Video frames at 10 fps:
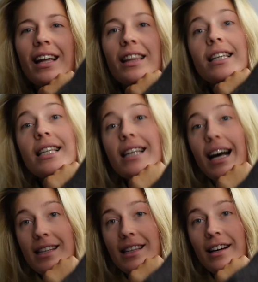This is
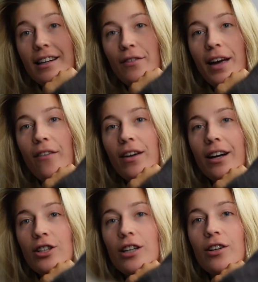Aslan, if you haven't
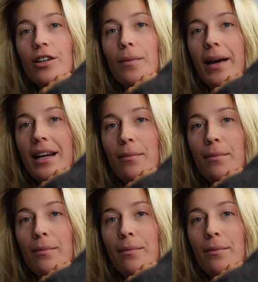actually gotten to meet him